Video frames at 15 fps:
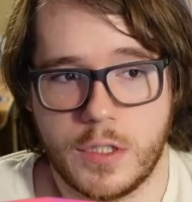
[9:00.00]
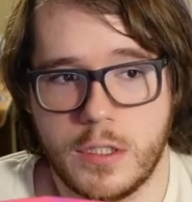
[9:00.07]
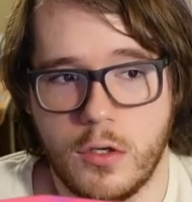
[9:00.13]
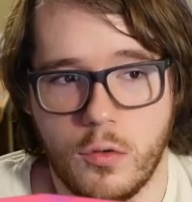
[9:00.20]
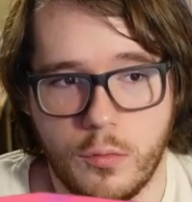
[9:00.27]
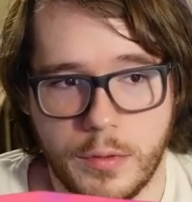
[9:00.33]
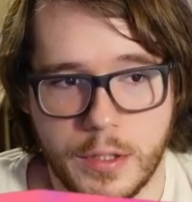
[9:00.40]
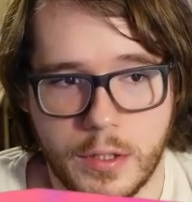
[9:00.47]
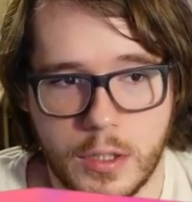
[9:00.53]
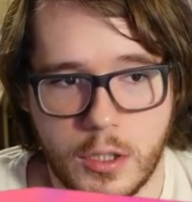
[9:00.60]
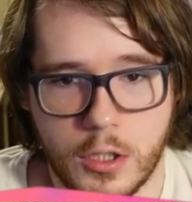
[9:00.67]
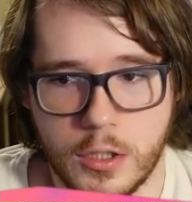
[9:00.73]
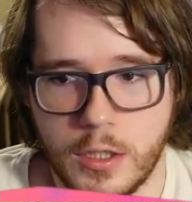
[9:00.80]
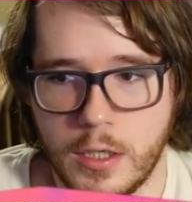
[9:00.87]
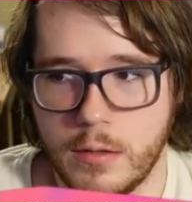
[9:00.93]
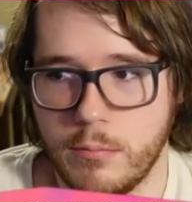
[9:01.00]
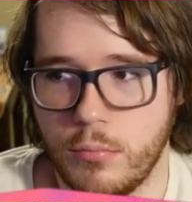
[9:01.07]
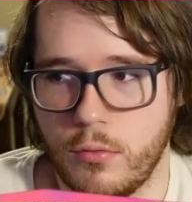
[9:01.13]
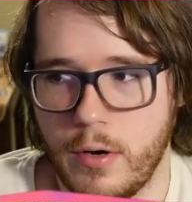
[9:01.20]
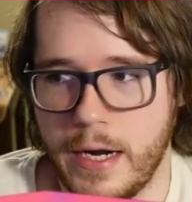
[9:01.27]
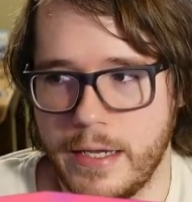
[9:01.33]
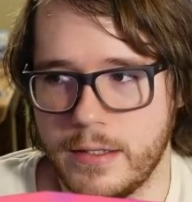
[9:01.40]
still really good in
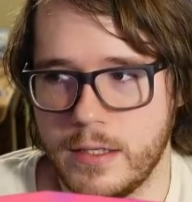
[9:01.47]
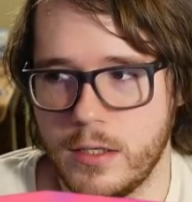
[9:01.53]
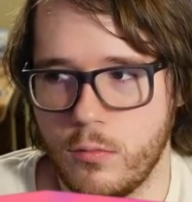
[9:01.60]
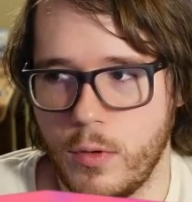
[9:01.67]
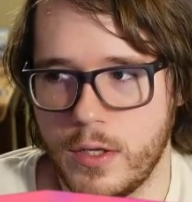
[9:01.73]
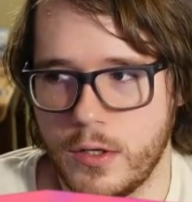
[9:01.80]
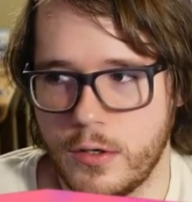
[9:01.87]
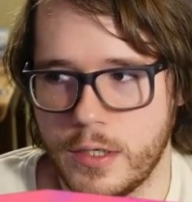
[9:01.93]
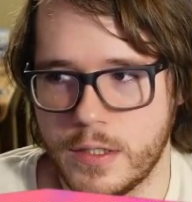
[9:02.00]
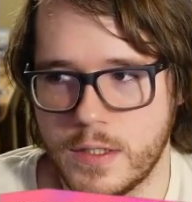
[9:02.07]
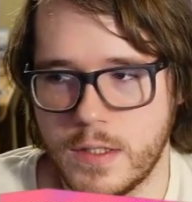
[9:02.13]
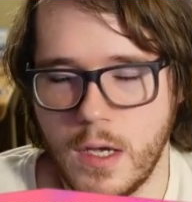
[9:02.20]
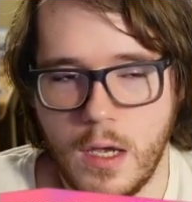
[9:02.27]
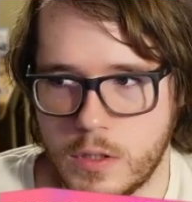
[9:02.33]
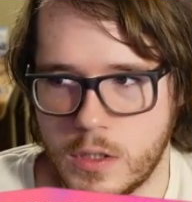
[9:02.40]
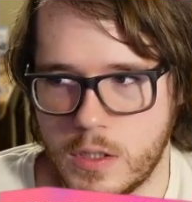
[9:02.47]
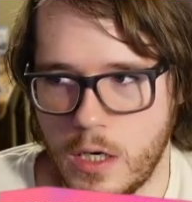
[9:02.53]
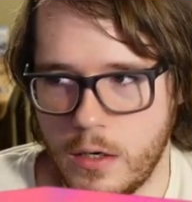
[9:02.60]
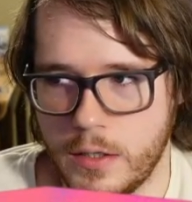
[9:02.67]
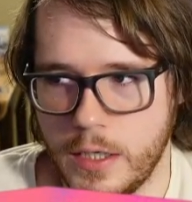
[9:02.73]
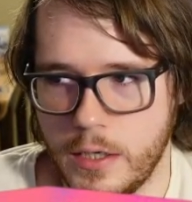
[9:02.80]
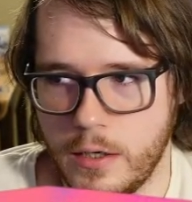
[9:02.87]
branded, whether it's
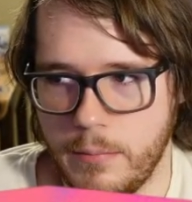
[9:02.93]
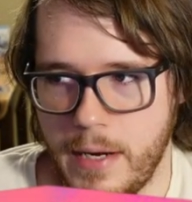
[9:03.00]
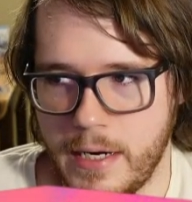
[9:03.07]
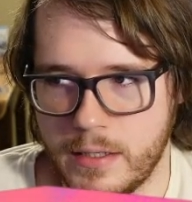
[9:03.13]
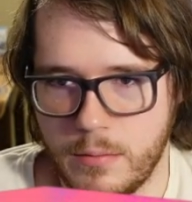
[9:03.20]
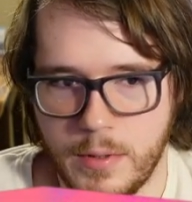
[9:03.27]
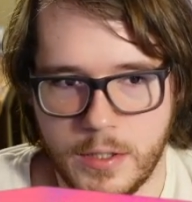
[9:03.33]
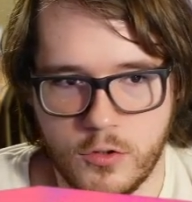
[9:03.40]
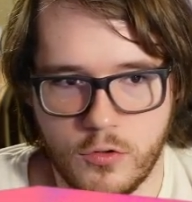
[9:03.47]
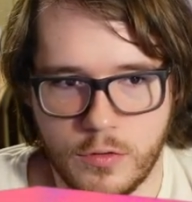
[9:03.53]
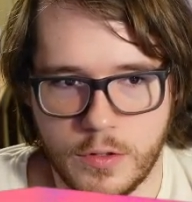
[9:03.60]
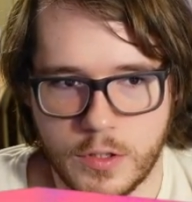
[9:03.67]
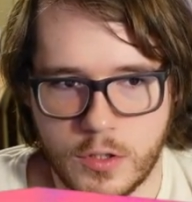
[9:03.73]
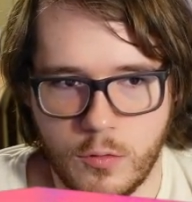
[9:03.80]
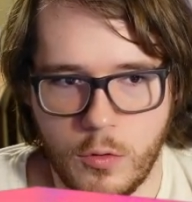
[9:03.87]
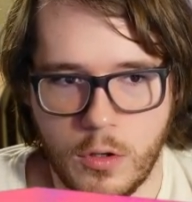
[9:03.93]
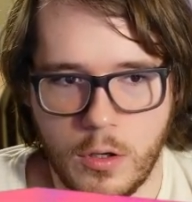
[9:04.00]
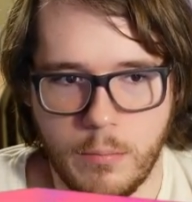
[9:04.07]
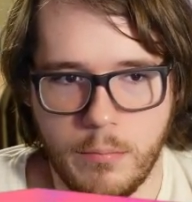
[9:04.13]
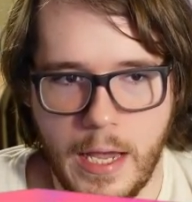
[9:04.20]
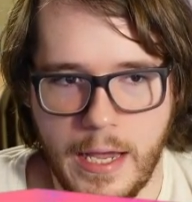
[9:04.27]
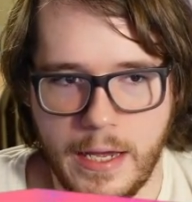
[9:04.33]
Sarnier, Magnemite,
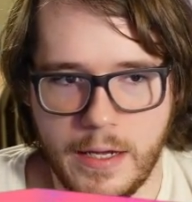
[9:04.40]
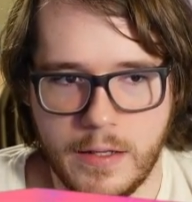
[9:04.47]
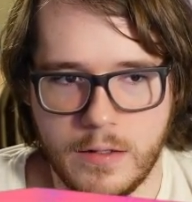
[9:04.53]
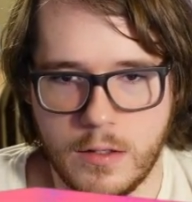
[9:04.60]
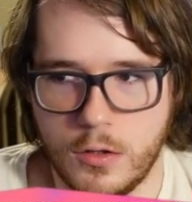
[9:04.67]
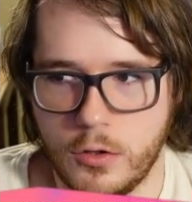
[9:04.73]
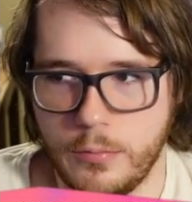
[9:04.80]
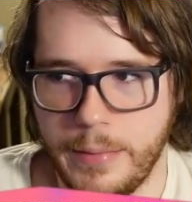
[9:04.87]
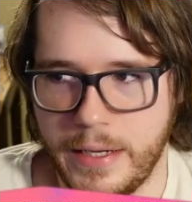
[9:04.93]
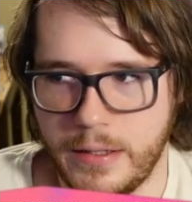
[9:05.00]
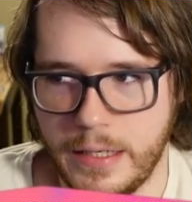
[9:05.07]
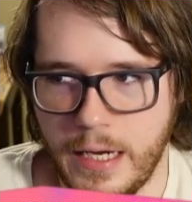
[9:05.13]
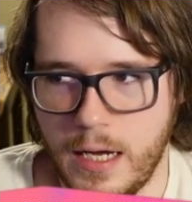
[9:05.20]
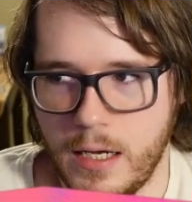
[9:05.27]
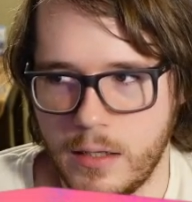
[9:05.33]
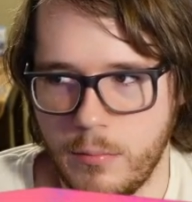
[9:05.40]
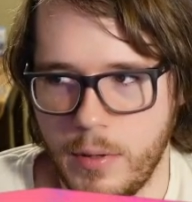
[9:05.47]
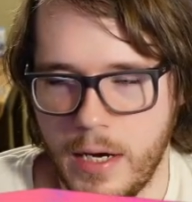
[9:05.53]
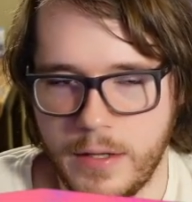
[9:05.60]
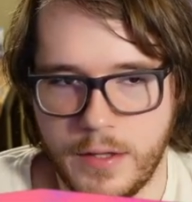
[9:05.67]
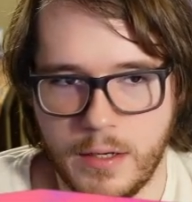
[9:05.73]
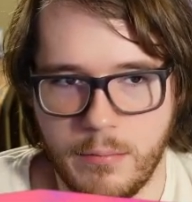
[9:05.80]
Druiswarm, and Lubellion,
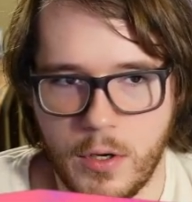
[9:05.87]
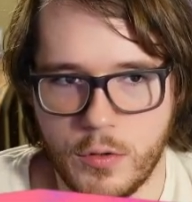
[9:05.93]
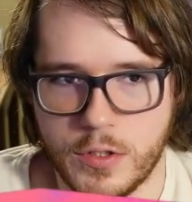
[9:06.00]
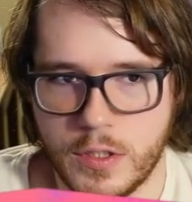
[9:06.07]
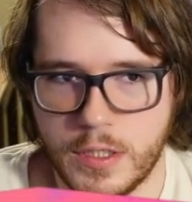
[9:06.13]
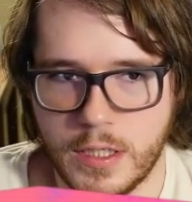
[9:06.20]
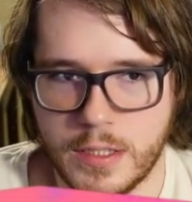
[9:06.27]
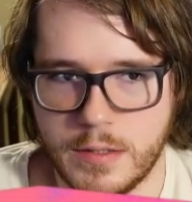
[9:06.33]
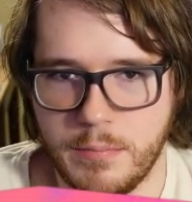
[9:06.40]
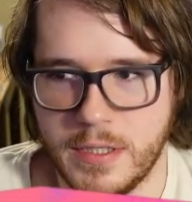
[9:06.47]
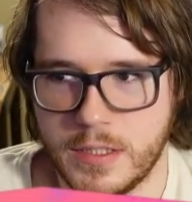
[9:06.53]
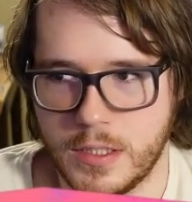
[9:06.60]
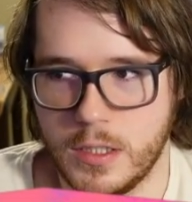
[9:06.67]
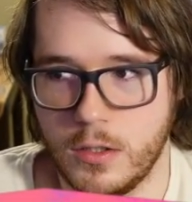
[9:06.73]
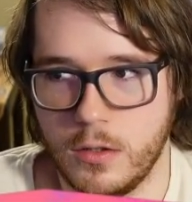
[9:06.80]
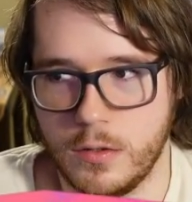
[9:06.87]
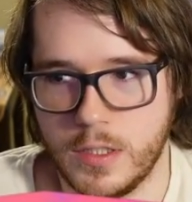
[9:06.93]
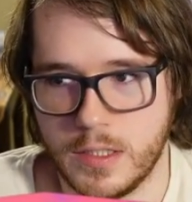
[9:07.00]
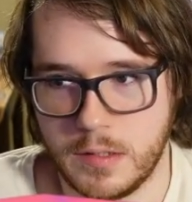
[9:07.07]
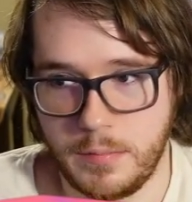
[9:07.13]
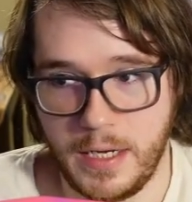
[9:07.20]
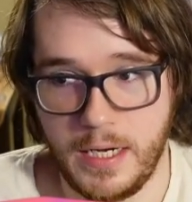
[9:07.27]
but I think mostly it's Bissteal
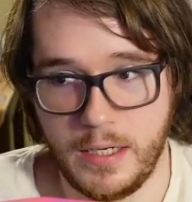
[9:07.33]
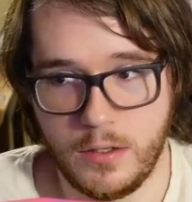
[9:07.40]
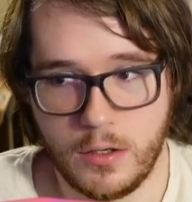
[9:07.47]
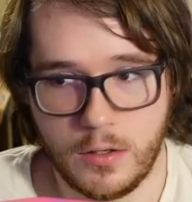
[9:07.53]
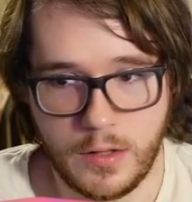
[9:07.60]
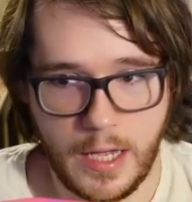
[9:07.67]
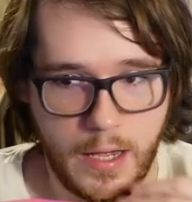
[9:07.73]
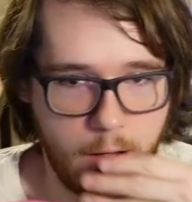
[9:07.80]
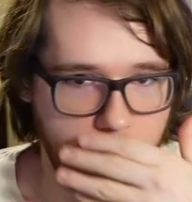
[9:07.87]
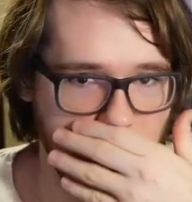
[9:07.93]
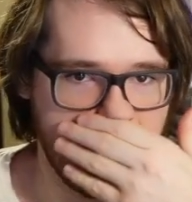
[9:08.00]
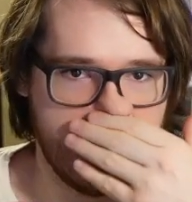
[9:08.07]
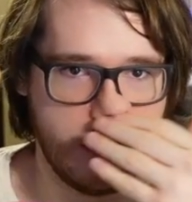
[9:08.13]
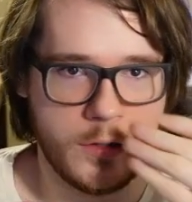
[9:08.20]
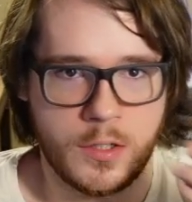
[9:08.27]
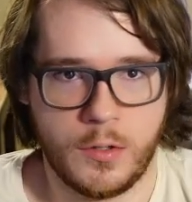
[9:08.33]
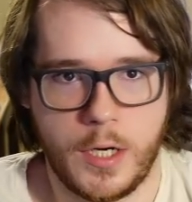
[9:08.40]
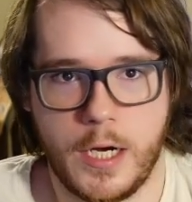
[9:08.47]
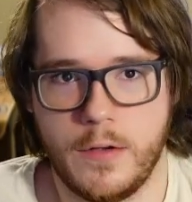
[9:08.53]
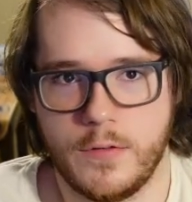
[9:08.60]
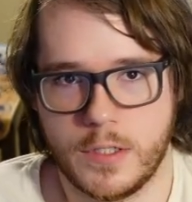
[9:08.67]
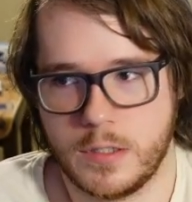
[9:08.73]
Disper that is also
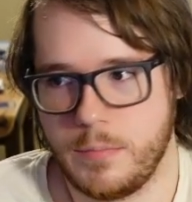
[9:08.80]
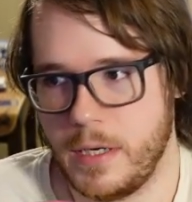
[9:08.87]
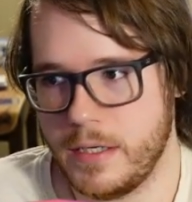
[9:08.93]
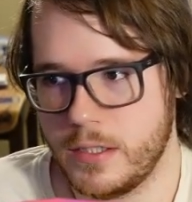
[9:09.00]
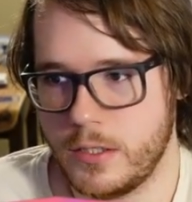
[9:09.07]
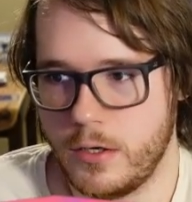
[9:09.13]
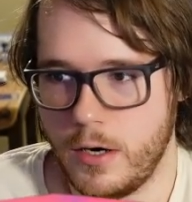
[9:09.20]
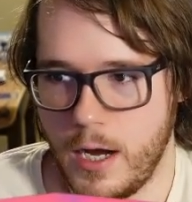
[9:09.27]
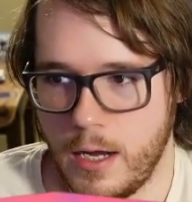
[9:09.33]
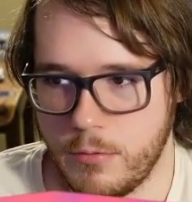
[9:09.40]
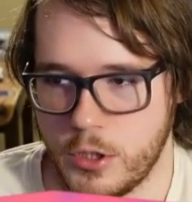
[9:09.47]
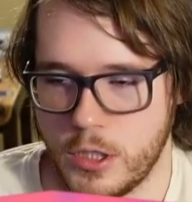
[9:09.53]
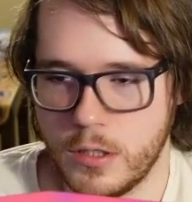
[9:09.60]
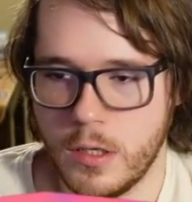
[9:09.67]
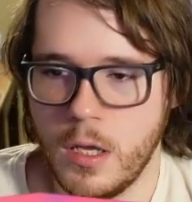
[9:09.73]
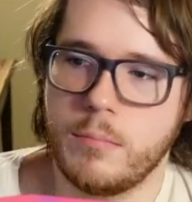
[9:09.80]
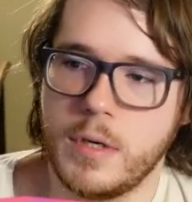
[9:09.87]
kind of a spicier option,